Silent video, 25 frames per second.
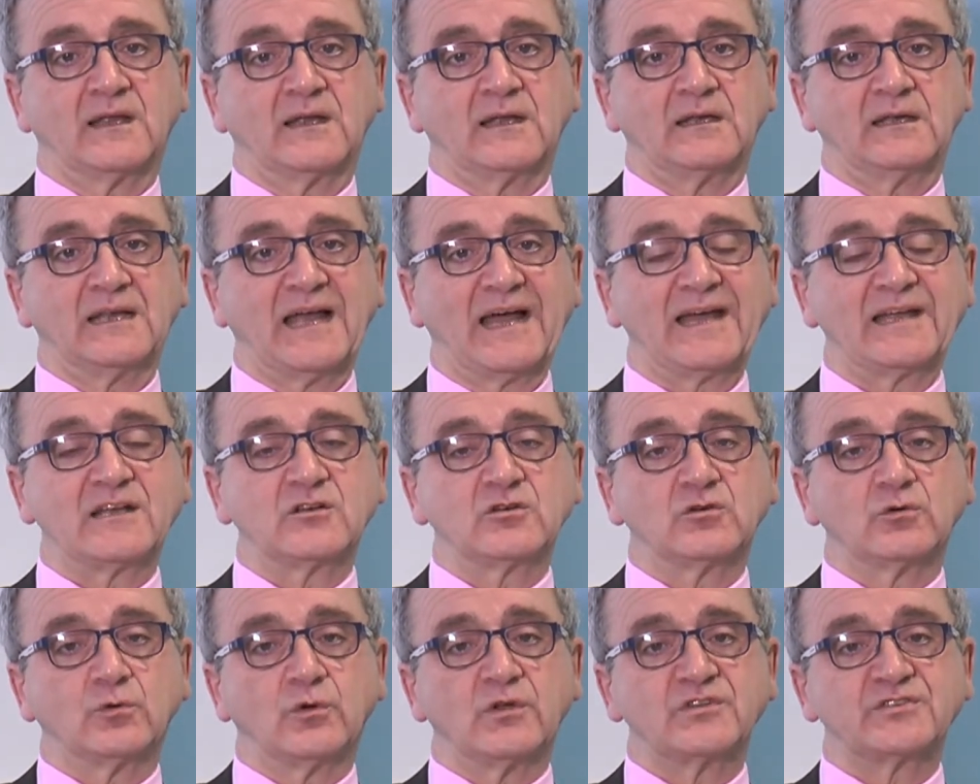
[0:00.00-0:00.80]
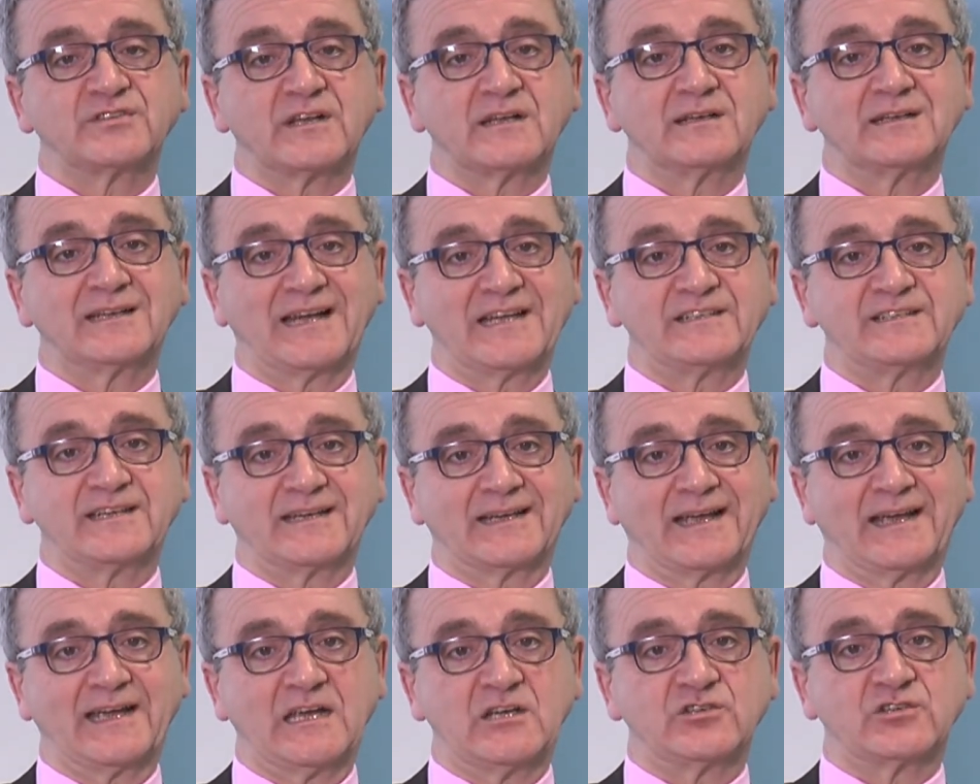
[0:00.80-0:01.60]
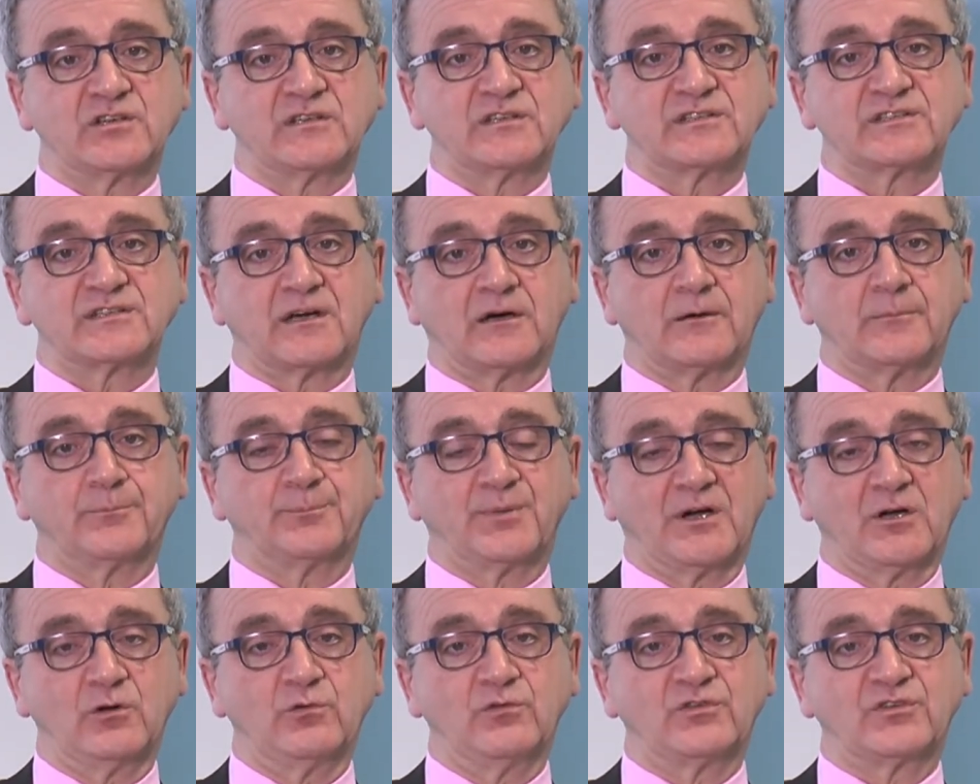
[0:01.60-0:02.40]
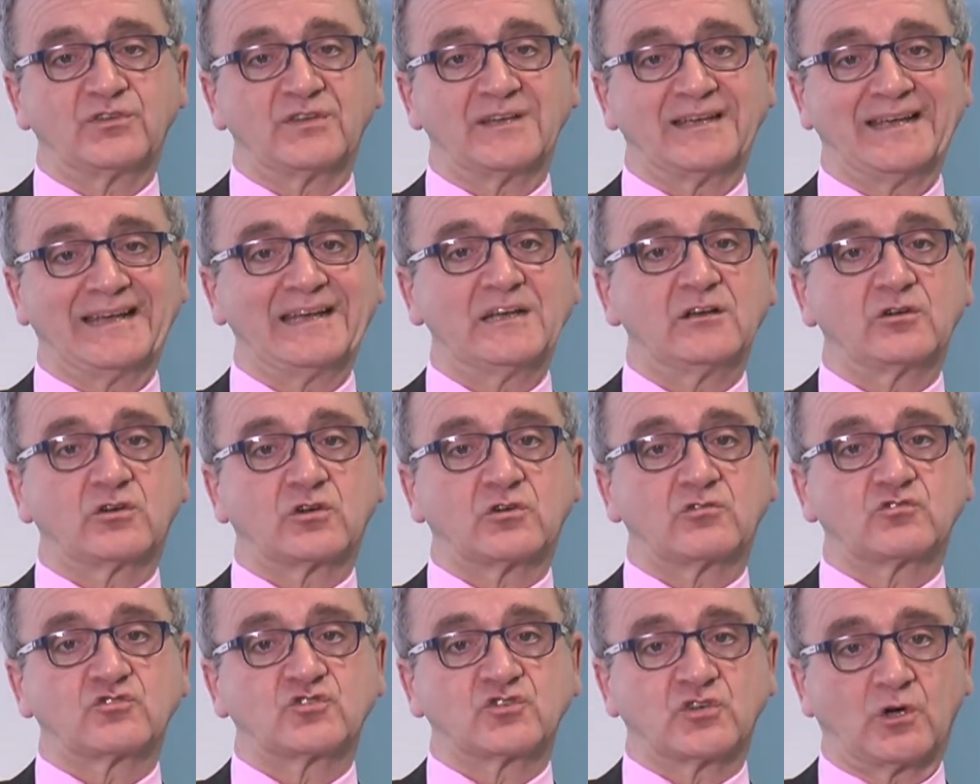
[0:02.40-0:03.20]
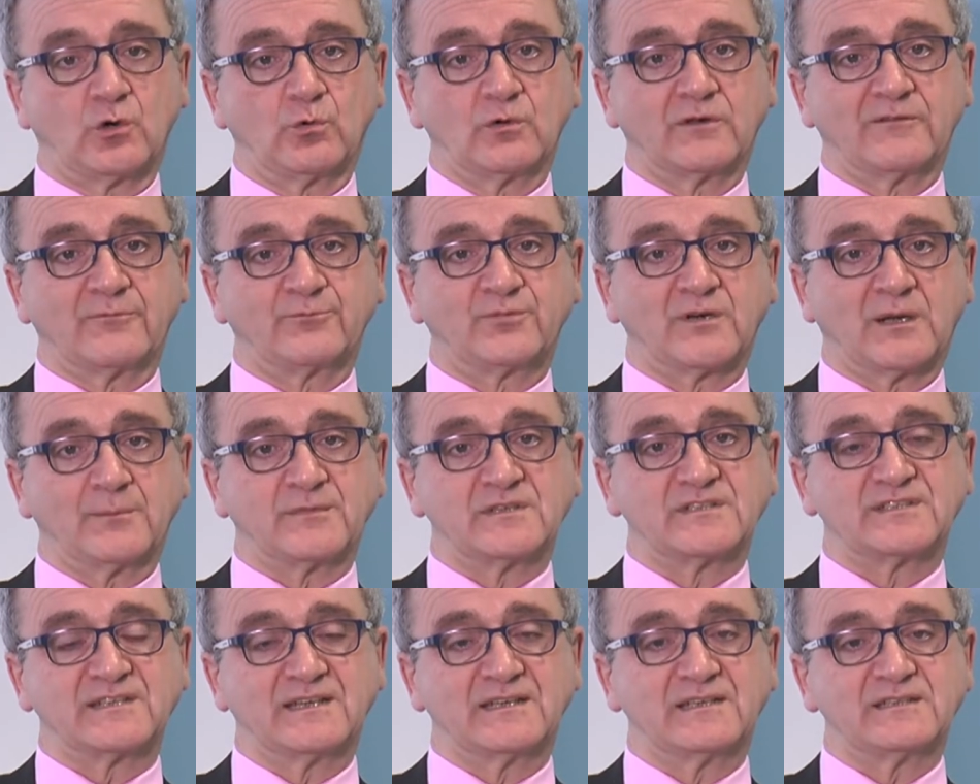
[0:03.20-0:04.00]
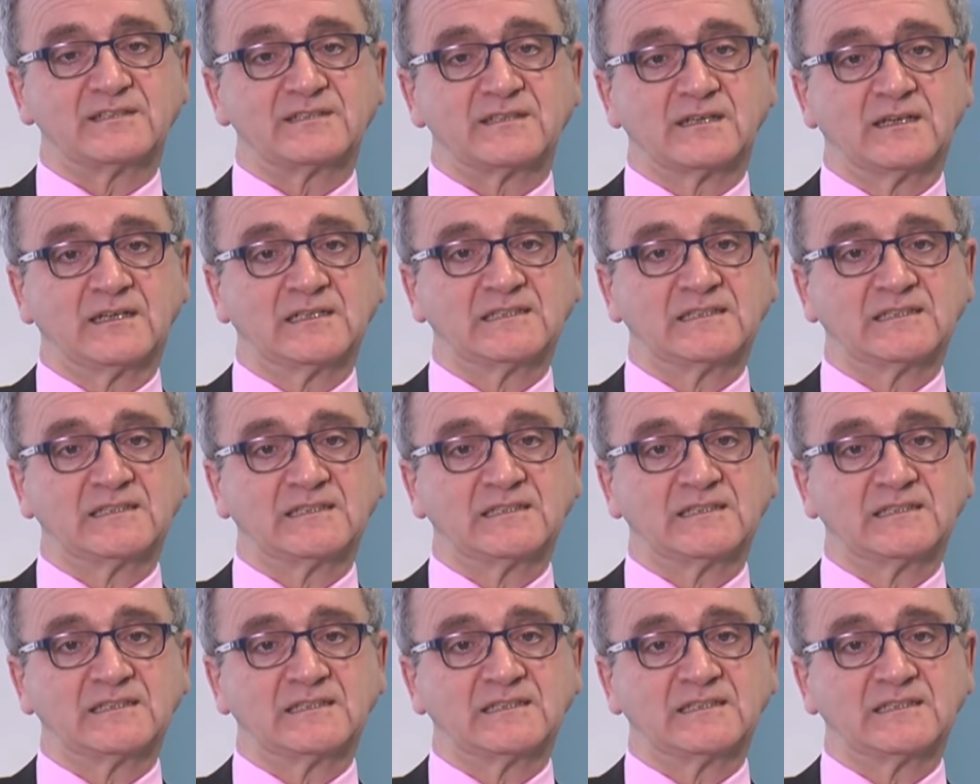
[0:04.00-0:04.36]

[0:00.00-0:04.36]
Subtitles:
Landlords and letting agents are both in control of premises